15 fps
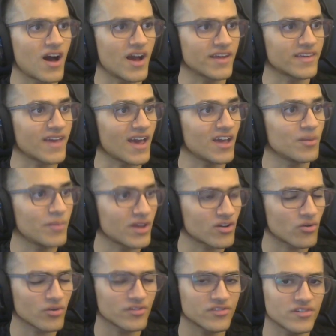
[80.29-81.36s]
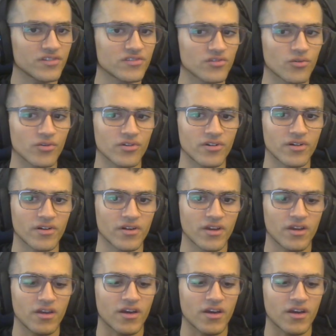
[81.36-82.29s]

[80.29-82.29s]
I can make courses or